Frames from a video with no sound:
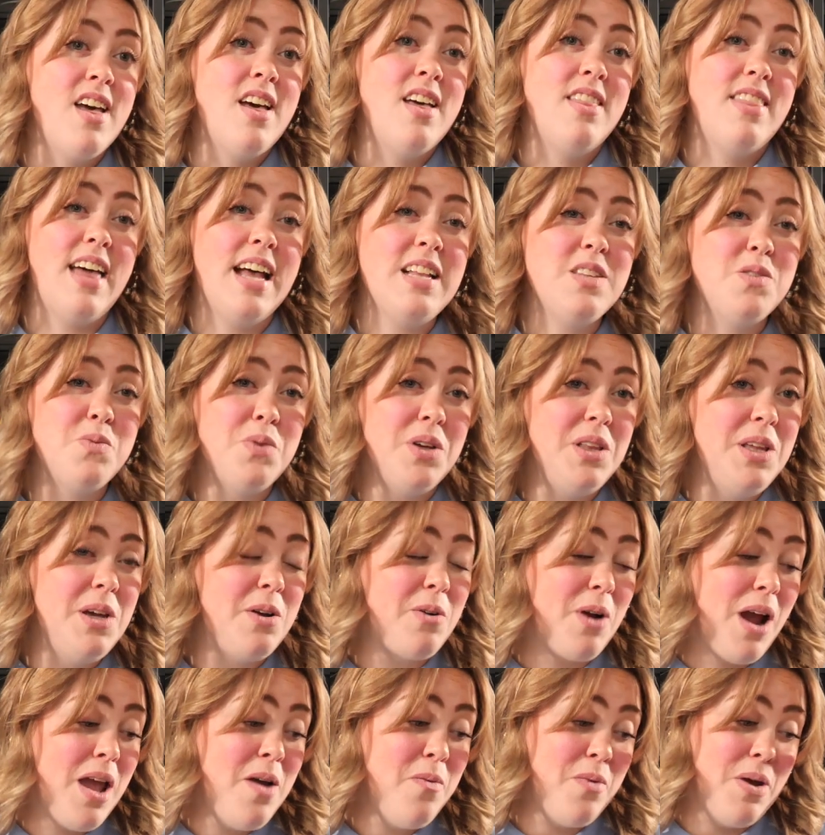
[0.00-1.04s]
That's really
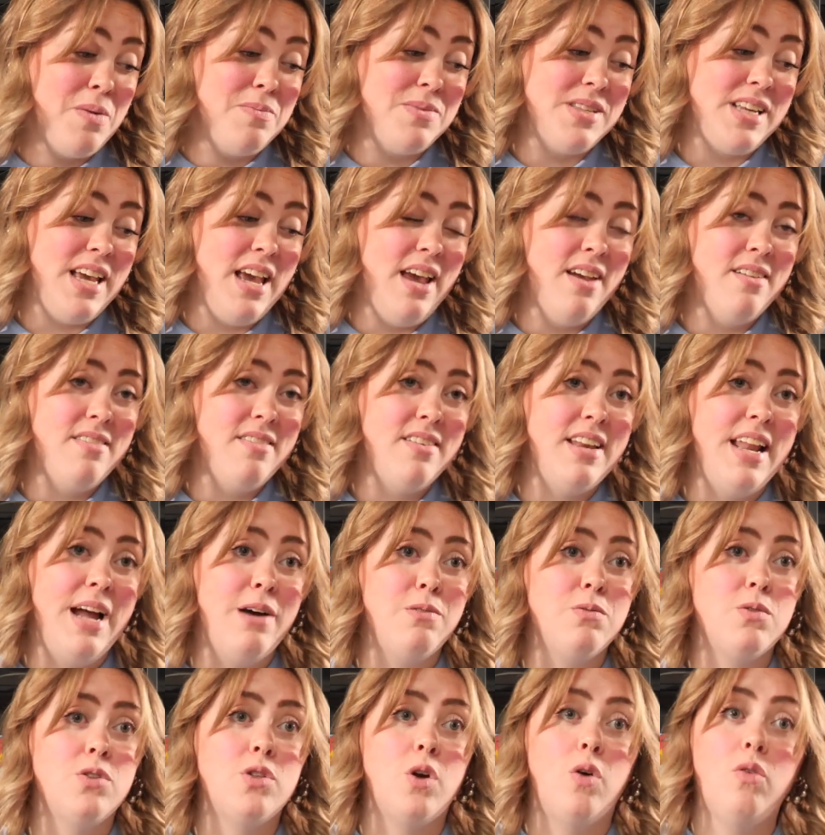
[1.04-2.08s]
great, Whimsy.
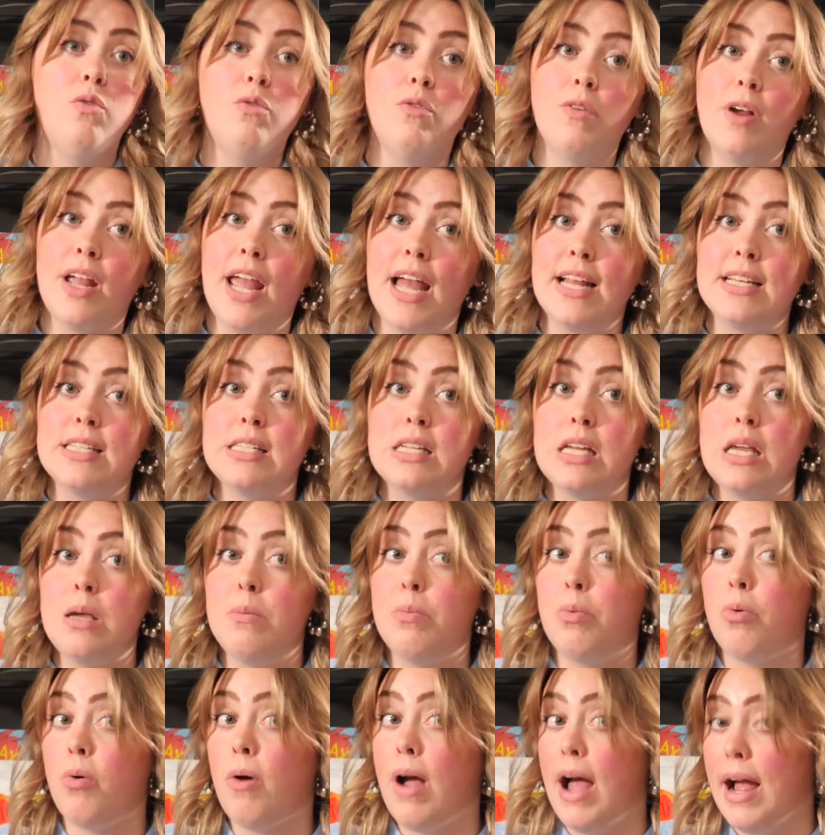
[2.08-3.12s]
Now, don't forget to
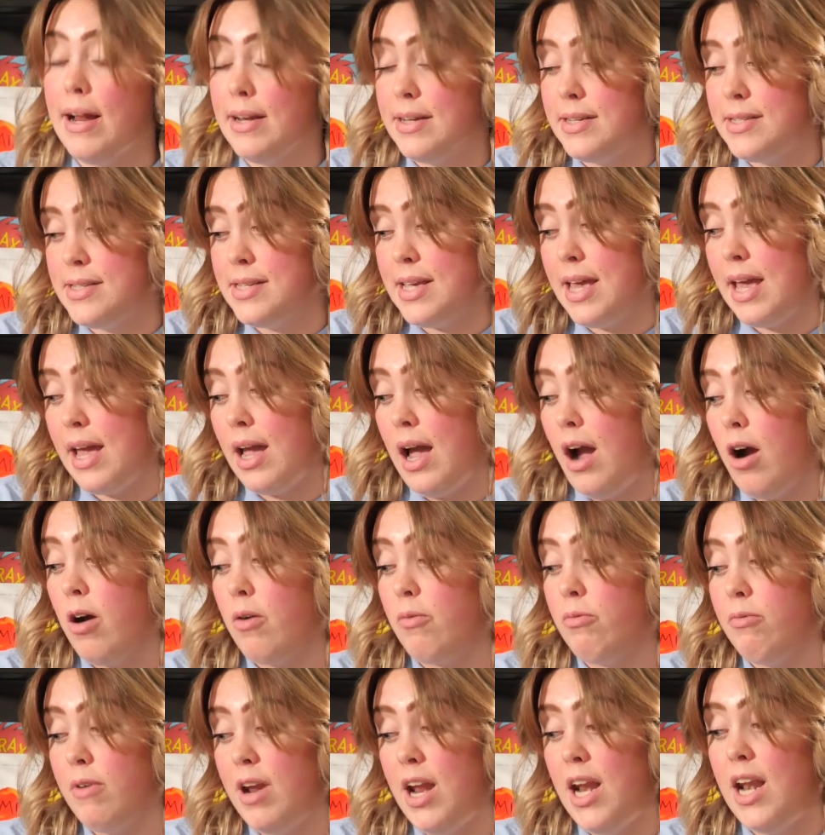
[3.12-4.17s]
keep practicing our
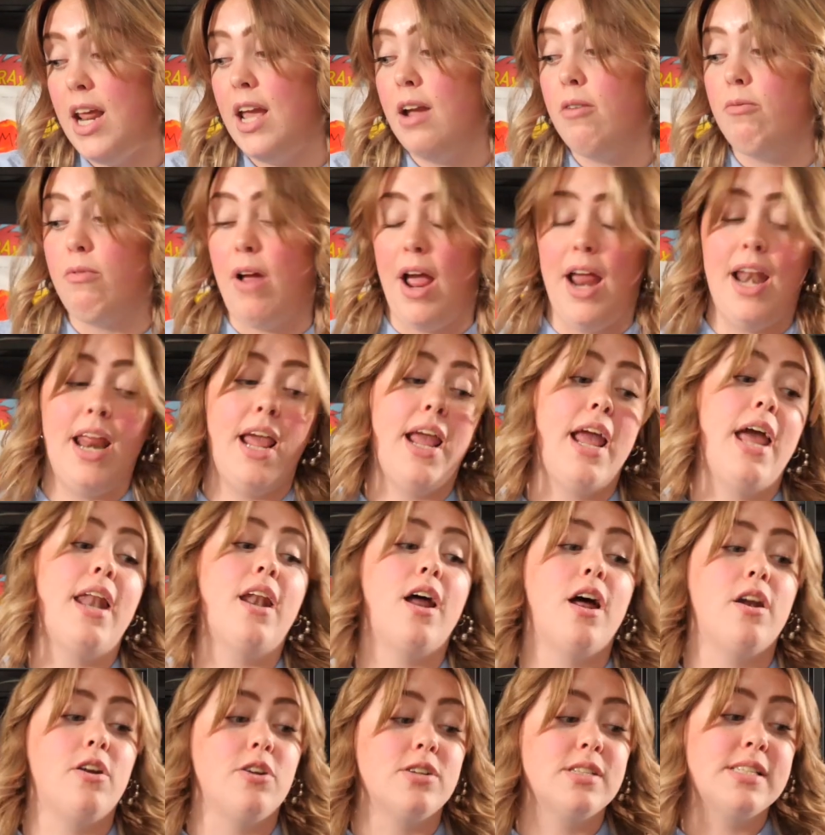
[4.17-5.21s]
reading, writing,
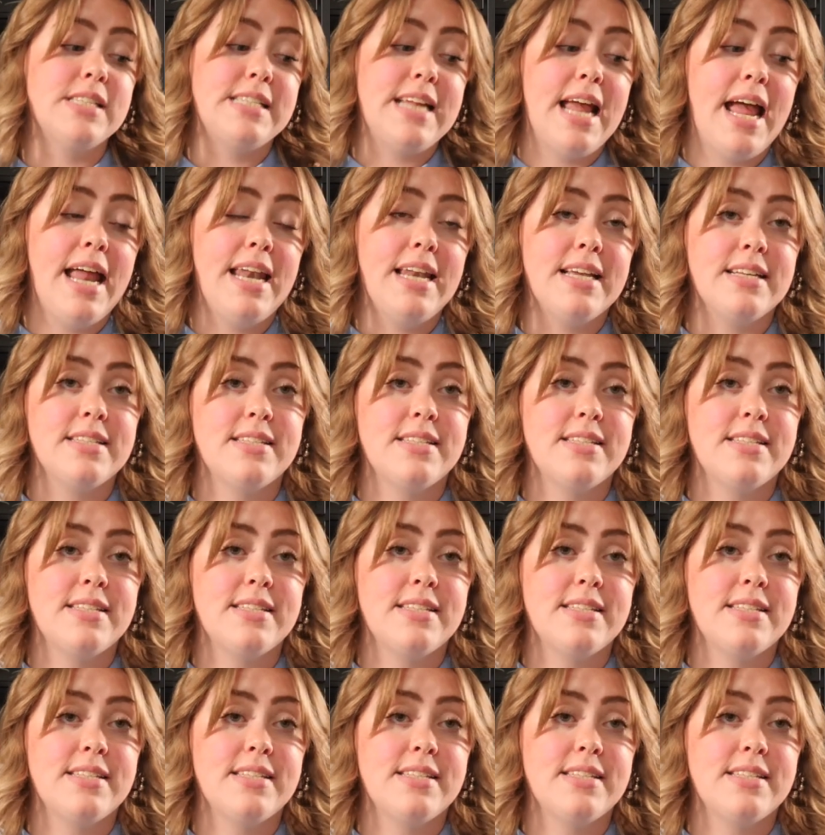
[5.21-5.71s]
and understanding